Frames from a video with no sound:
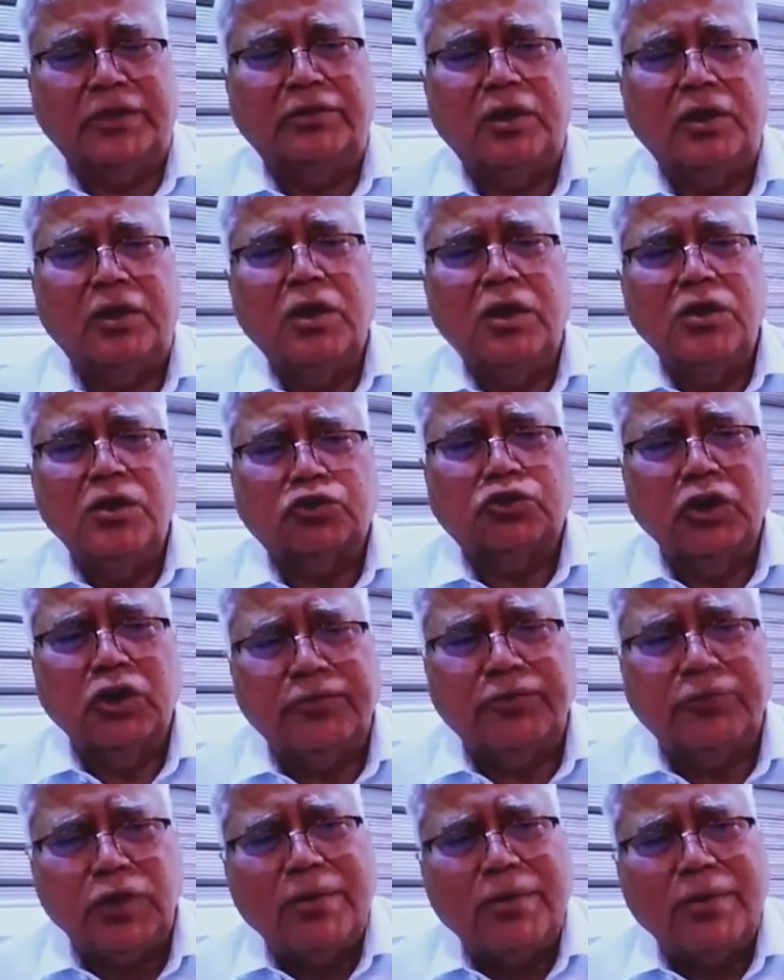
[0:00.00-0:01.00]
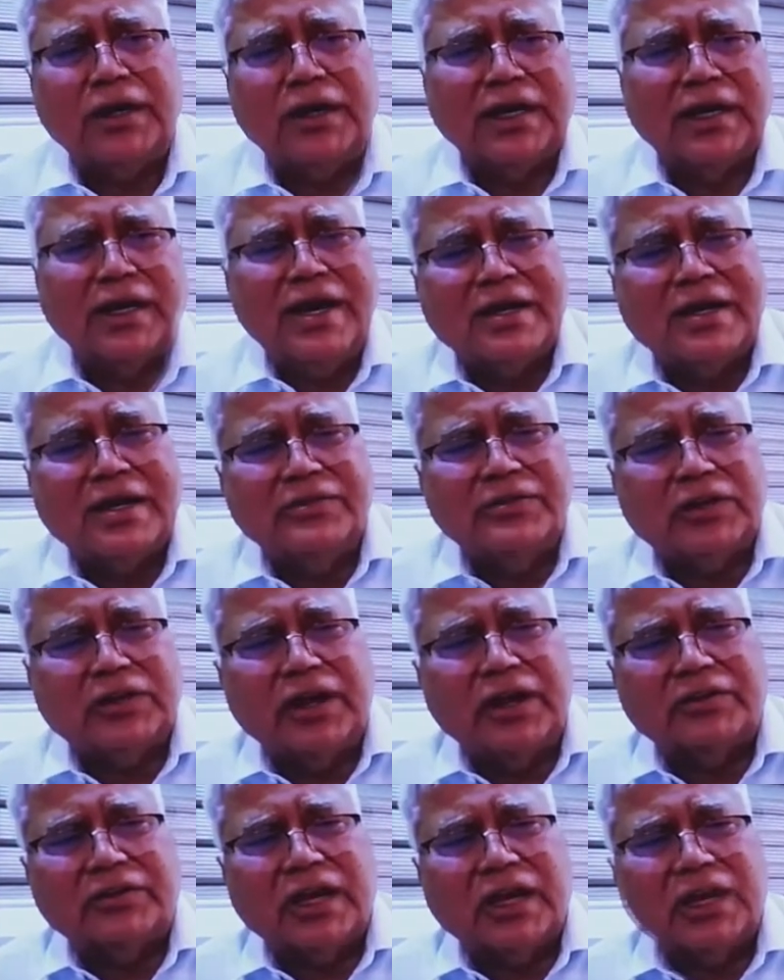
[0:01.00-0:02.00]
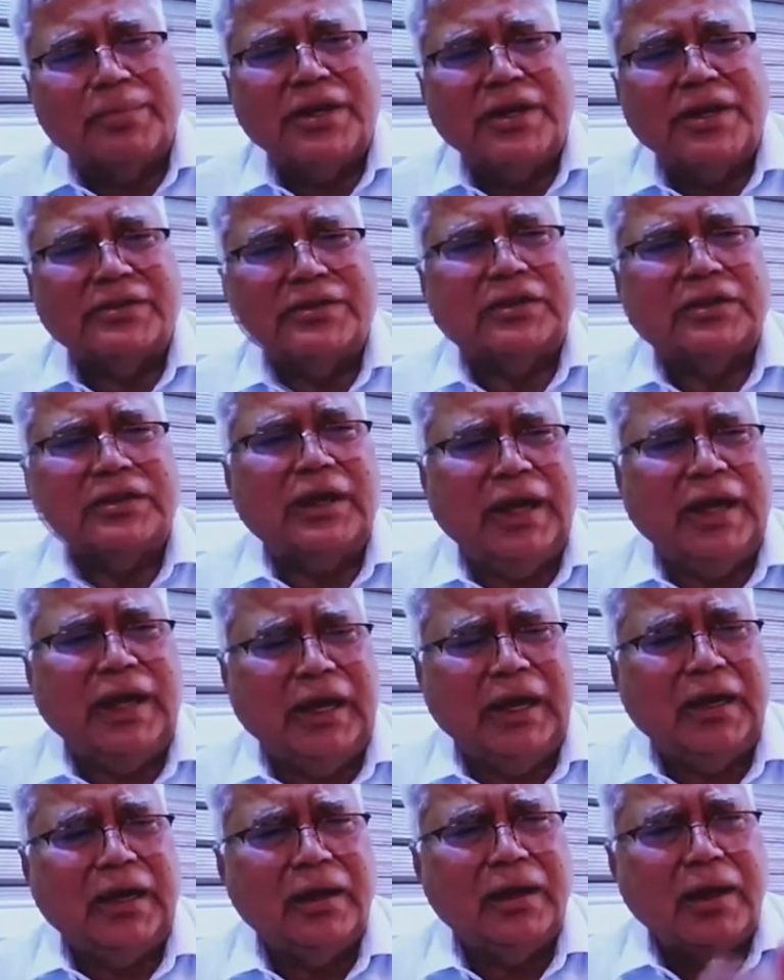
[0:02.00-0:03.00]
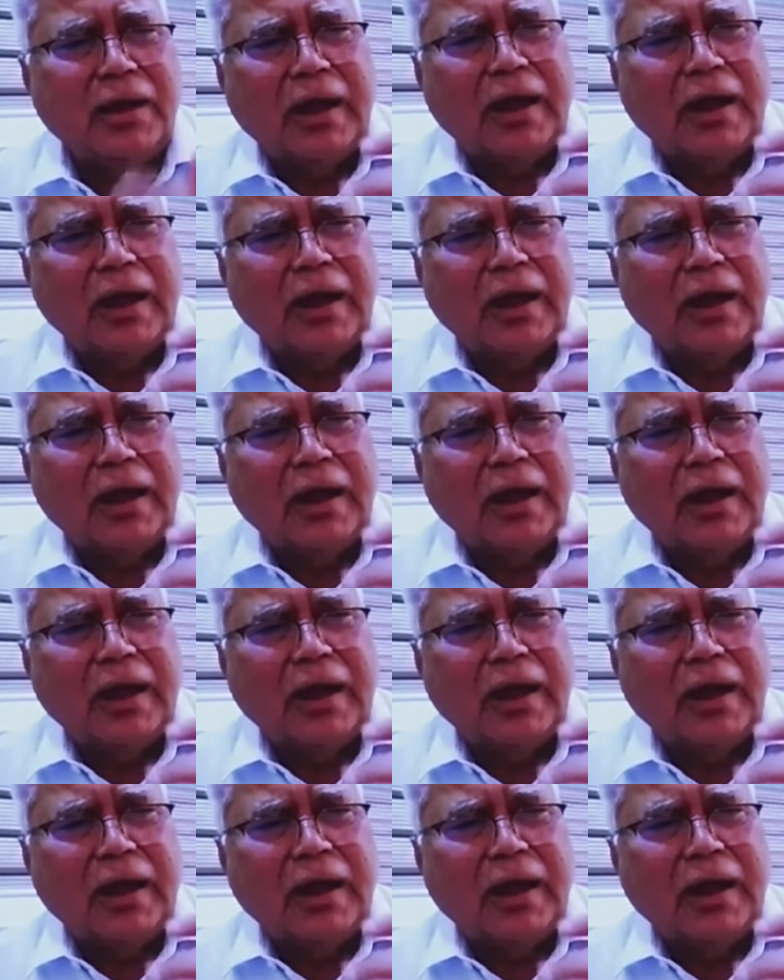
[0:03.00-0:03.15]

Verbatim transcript: So if you have a teleconsultation application A